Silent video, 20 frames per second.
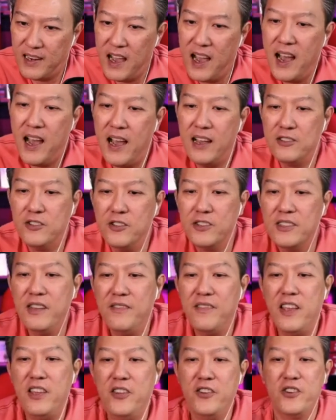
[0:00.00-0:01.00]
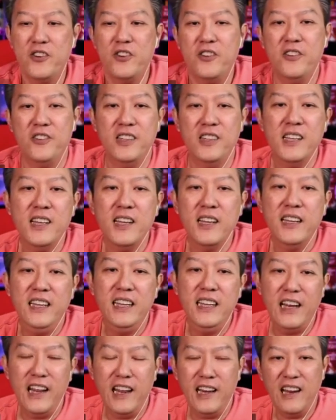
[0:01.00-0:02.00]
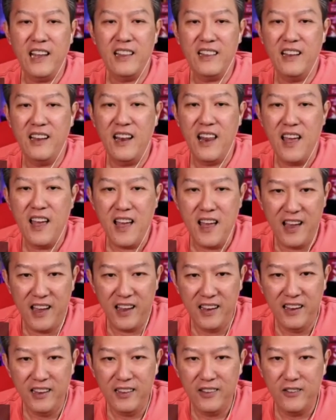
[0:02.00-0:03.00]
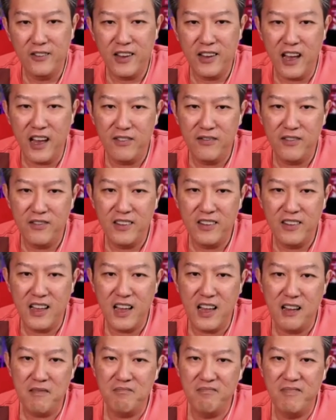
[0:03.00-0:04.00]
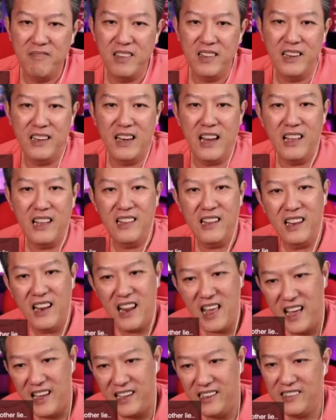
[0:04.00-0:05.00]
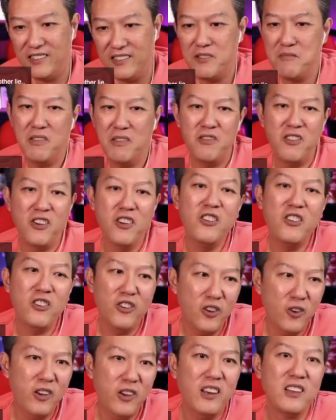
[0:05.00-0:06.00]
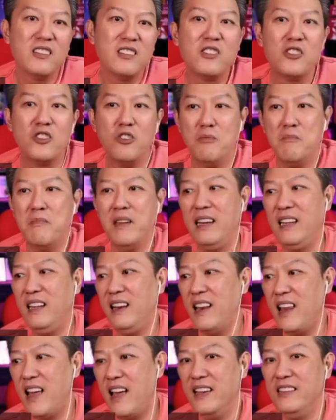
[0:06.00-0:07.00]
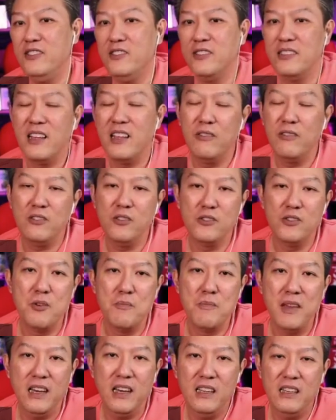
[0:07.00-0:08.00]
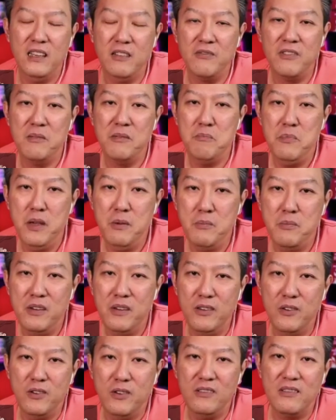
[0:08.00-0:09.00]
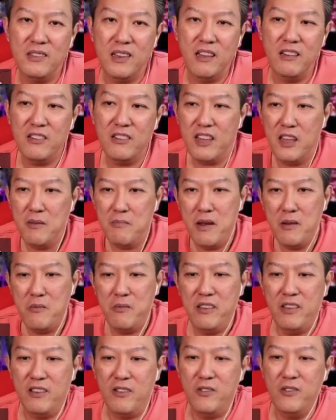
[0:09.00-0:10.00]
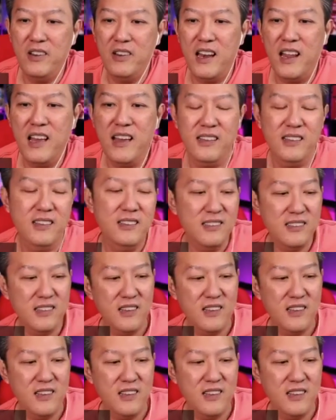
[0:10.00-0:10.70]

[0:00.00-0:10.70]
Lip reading: Joseph, there you go. Need another lie to cover up another lie. So before you know it, there's so many lies you tell to so many different people, you cannot keep up with your own lies.